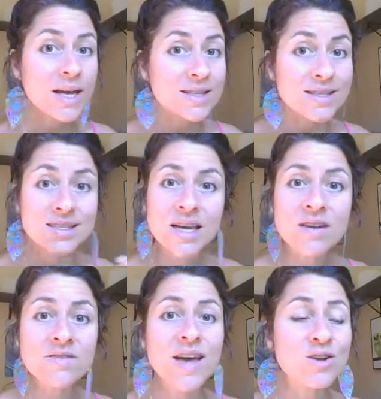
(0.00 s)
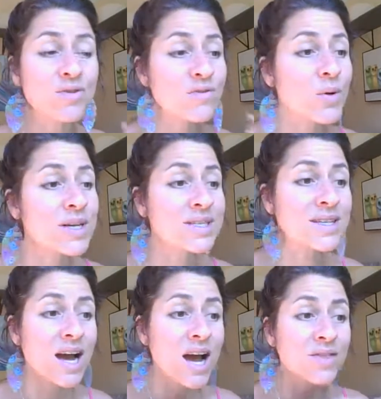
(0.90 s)
Instead of that, you're
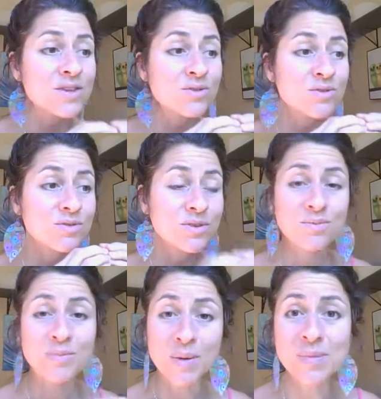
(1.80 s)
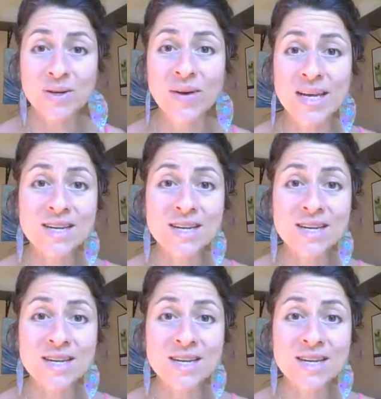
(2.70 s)
focusing on the bumpy grain,